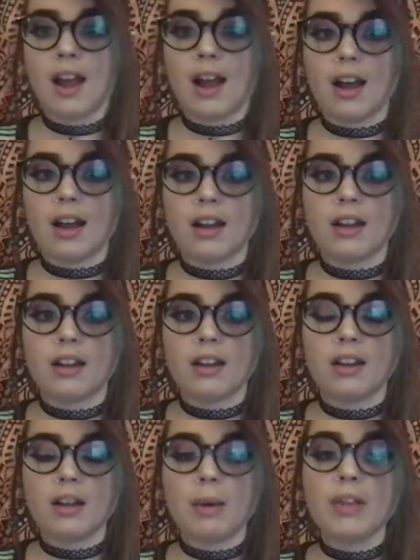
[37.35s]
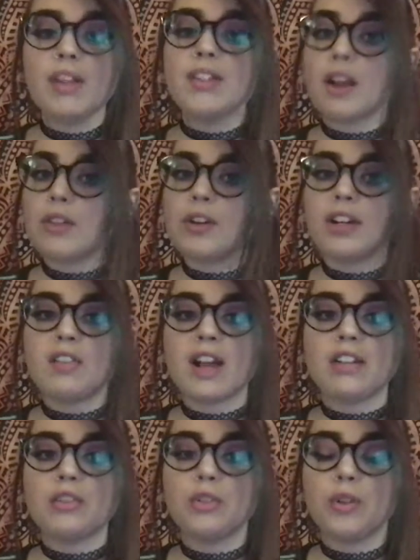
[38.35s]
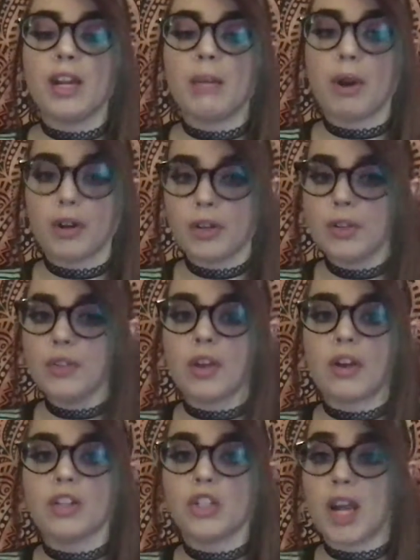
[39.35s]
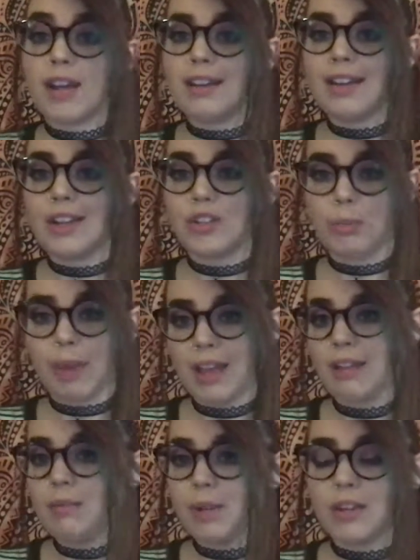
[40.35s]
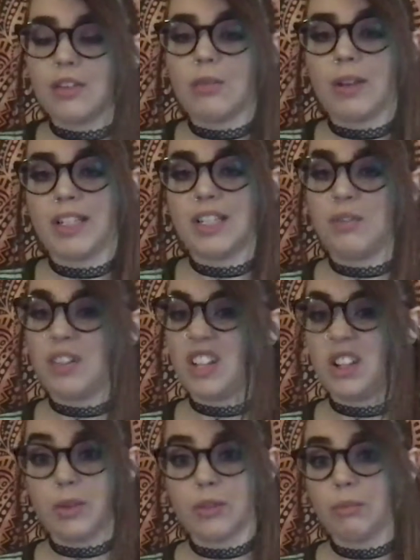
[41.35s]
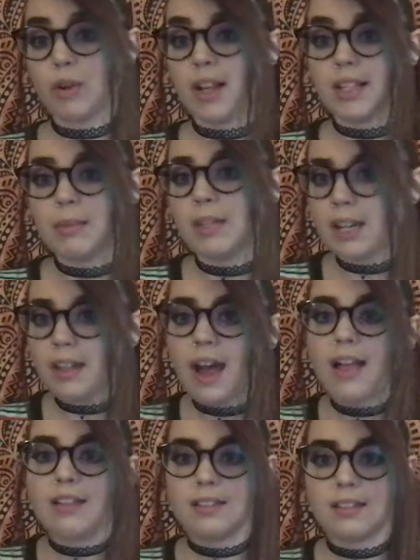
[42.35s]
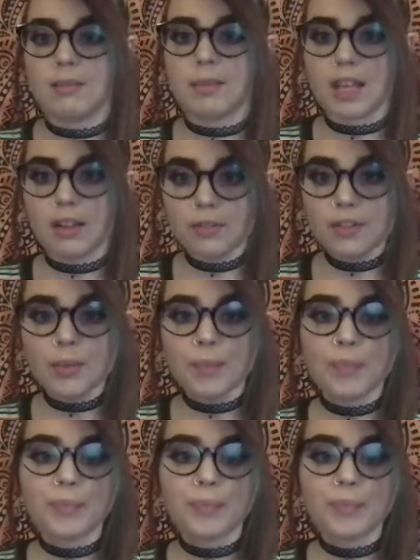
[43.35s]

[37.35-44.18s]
Among these other international trading partners are China and Japan, because they're relatively close in proximity to the islands themselves.